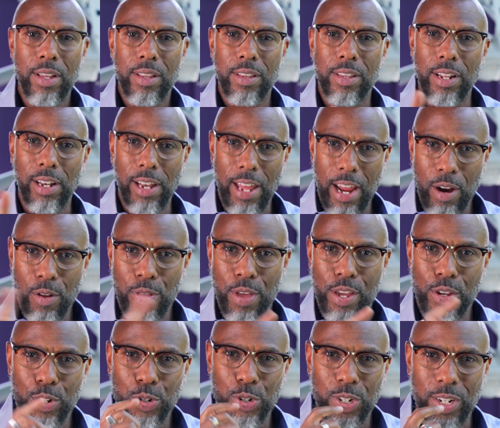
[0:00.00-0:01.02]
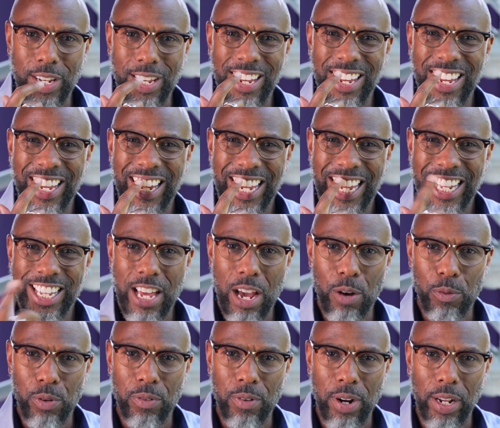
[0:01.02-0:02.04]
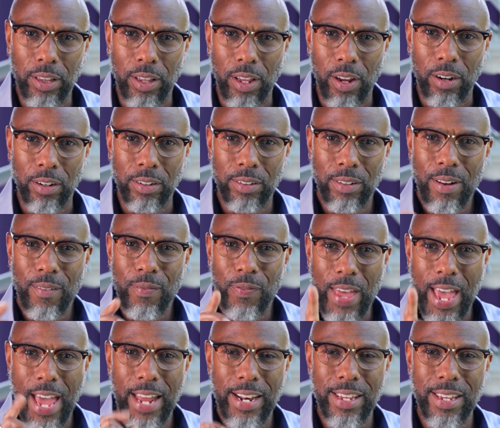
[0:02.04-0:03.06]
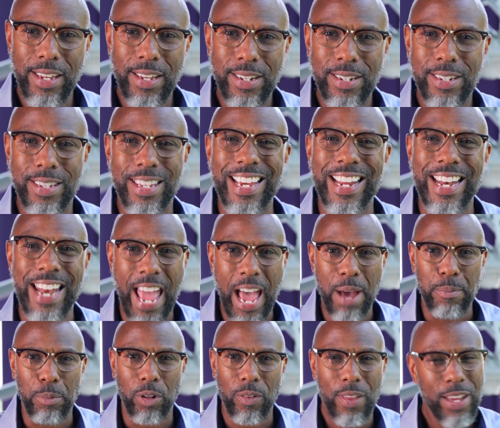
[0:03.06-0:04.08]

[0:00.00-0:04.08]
The layer that you see, that one right there, that is the enamel.